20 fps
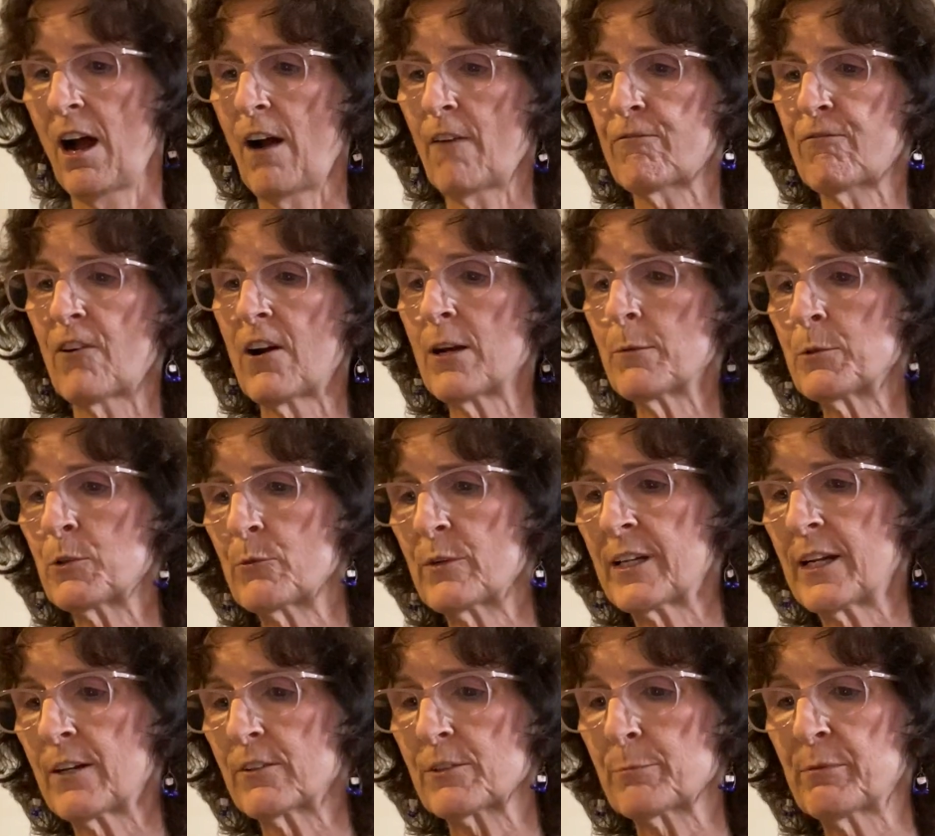A farmer
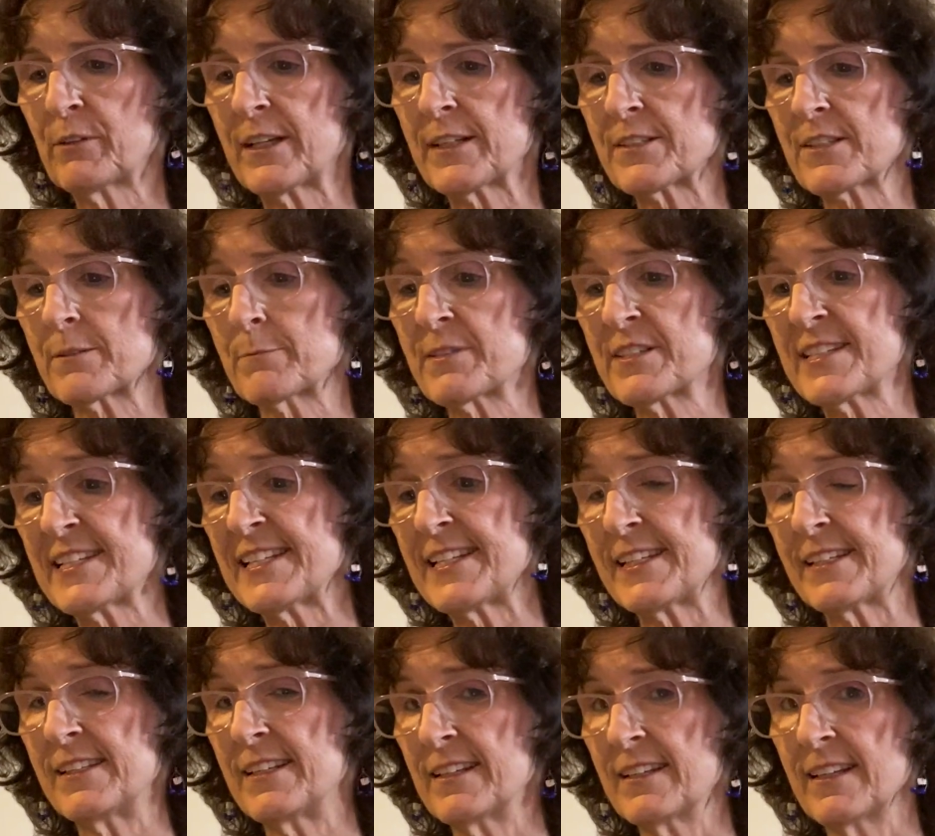went out to plant some
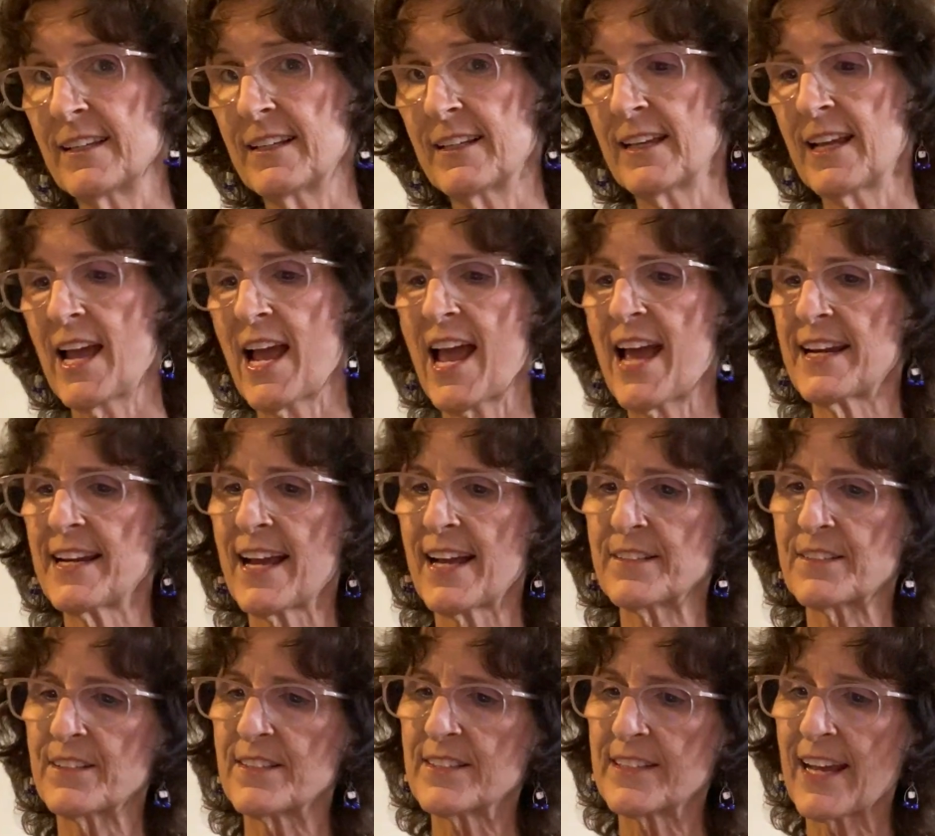seed, and
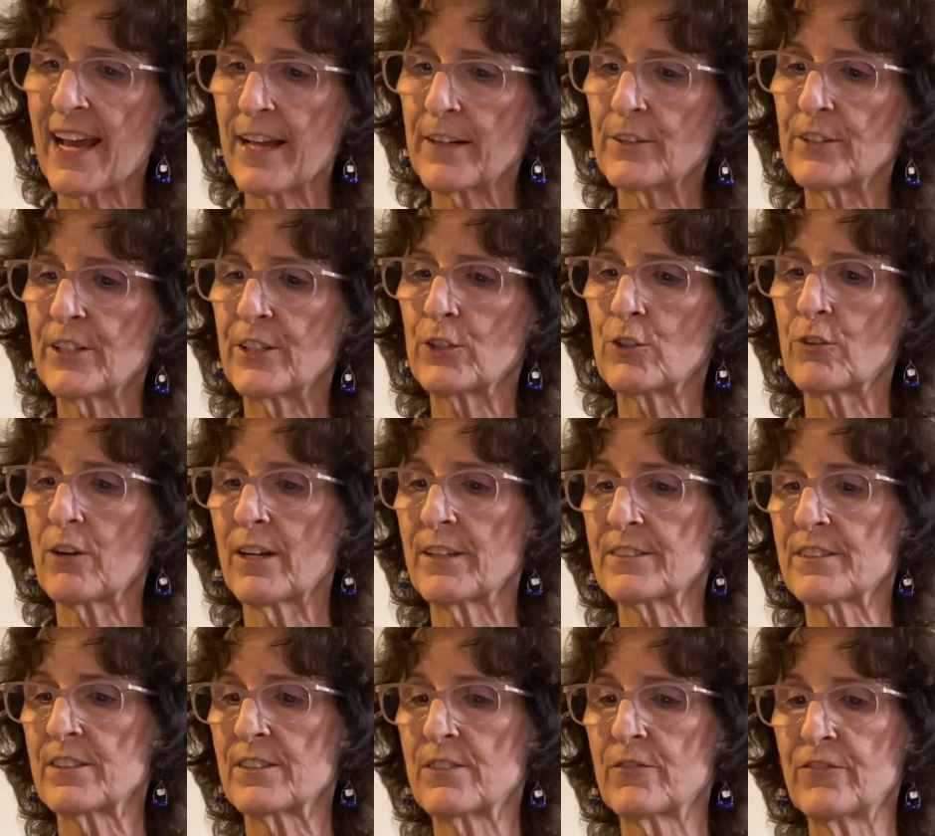as he scattered it
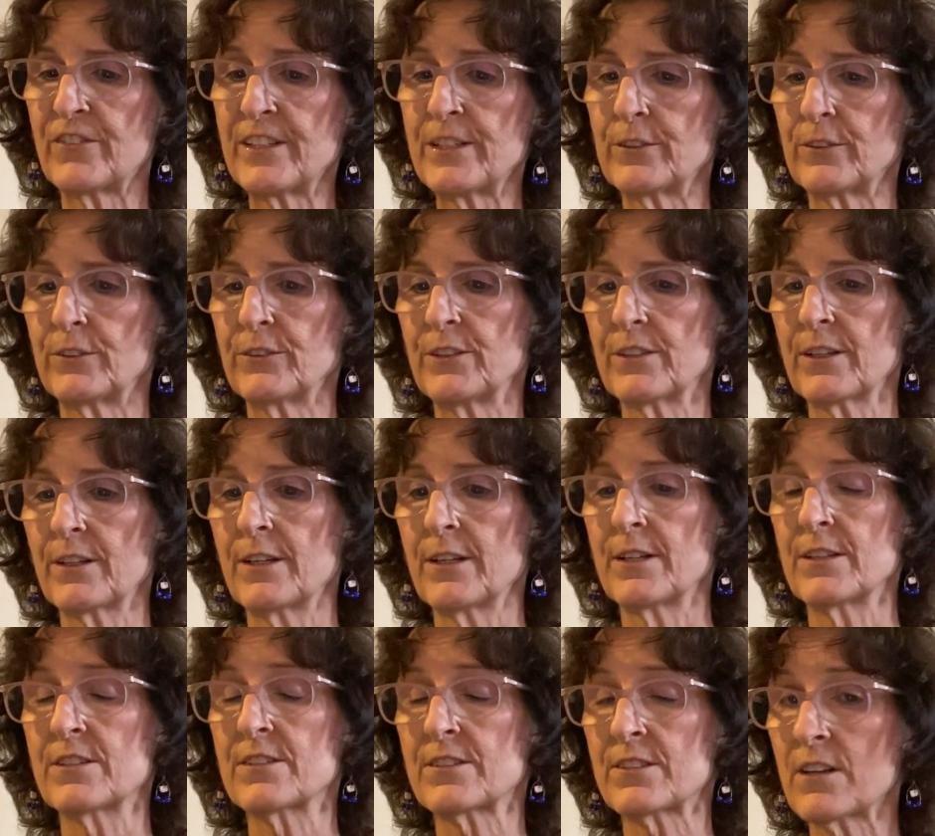across his field,
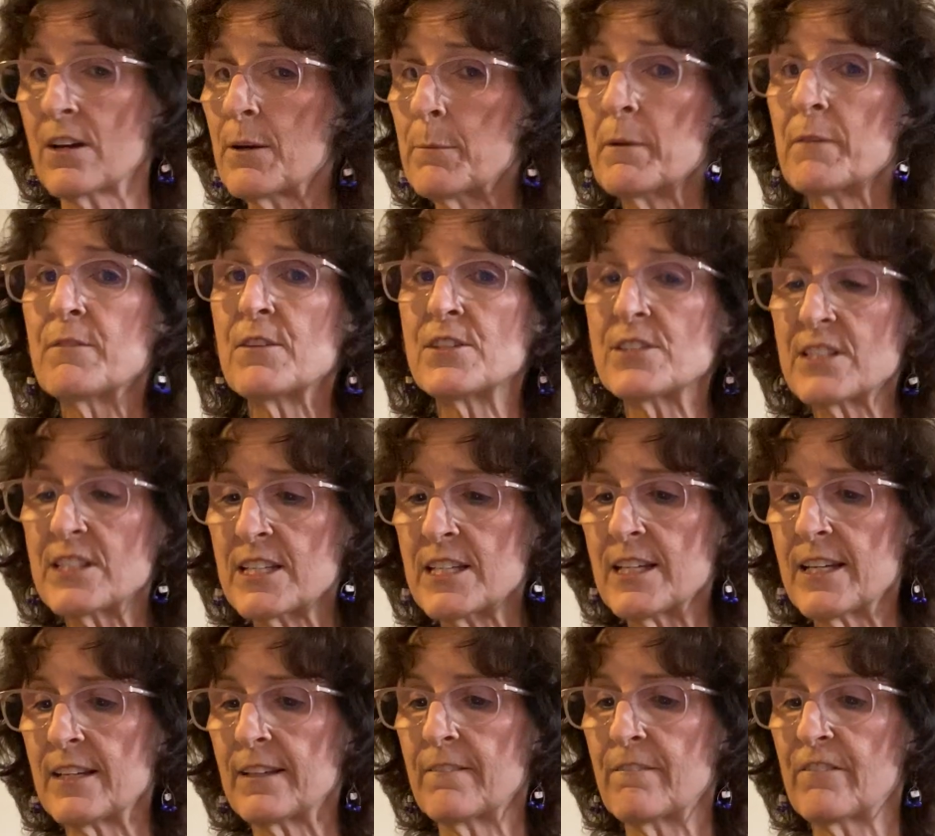some of the
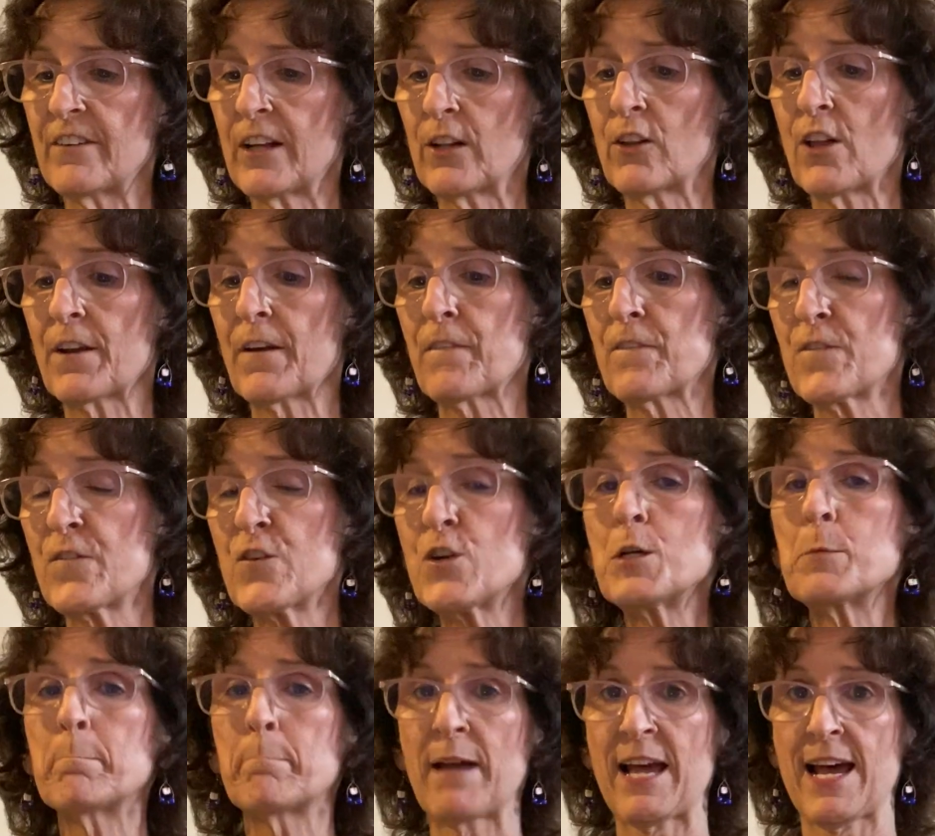seed fell on a
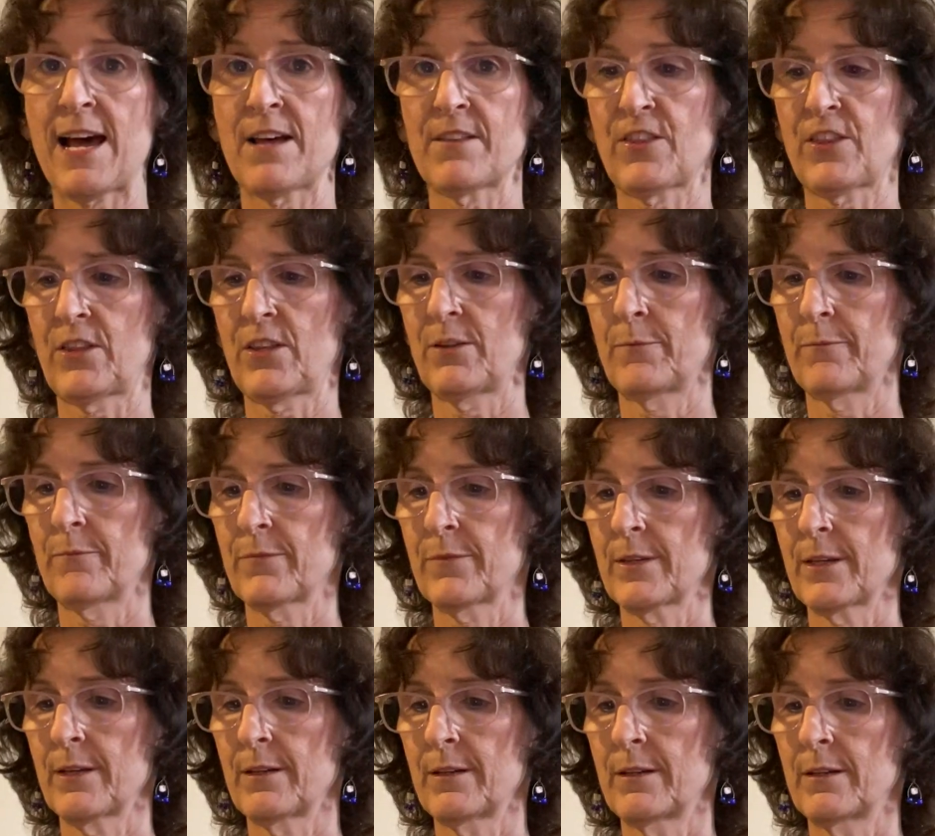footpath,
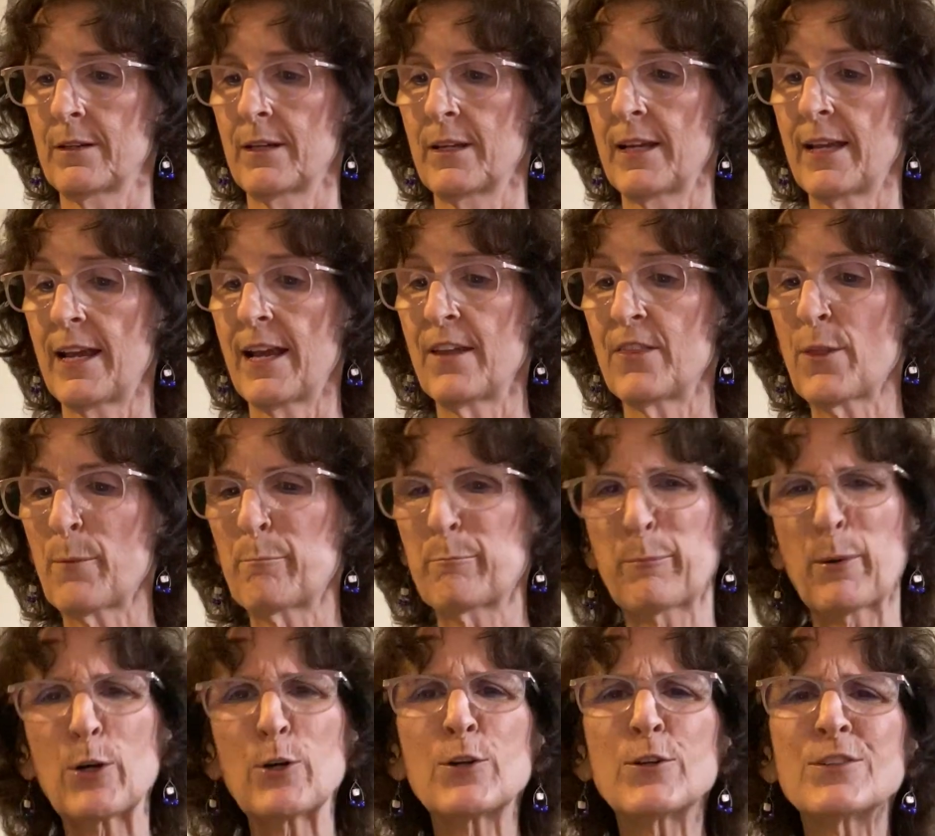and the
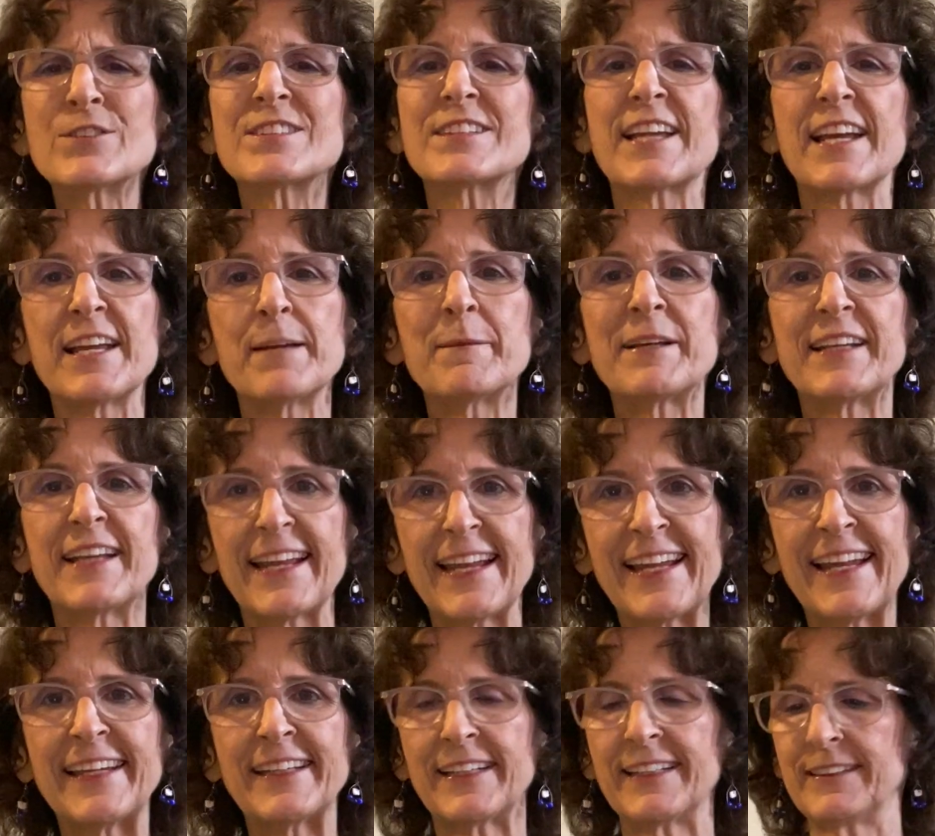birds came and
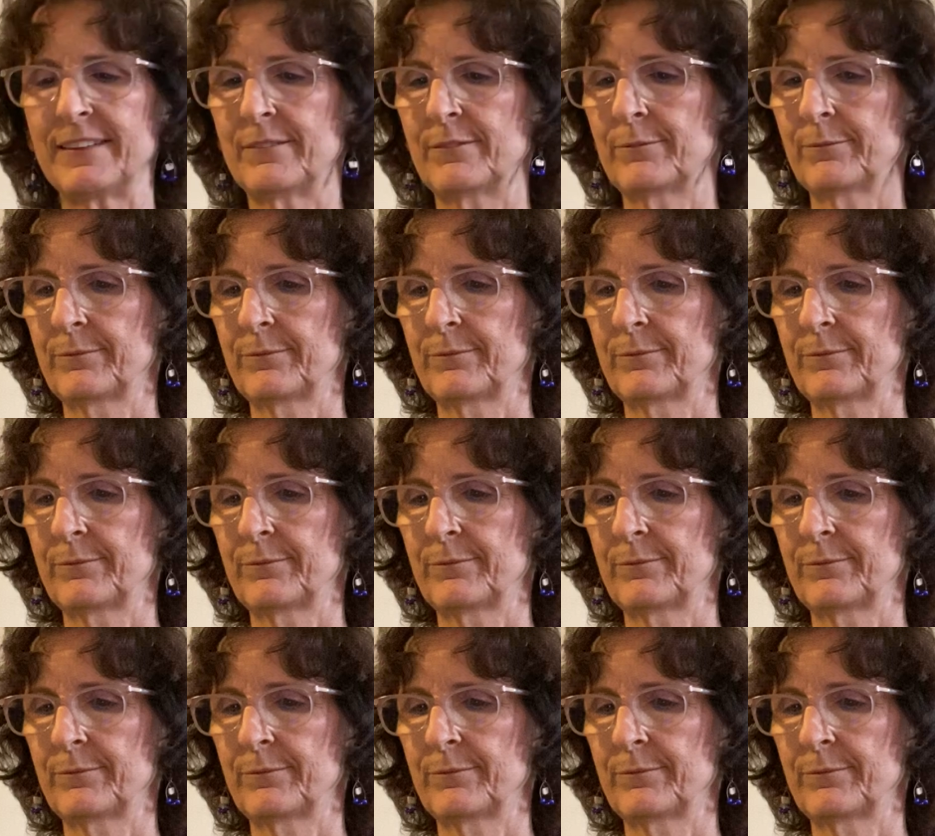ate it.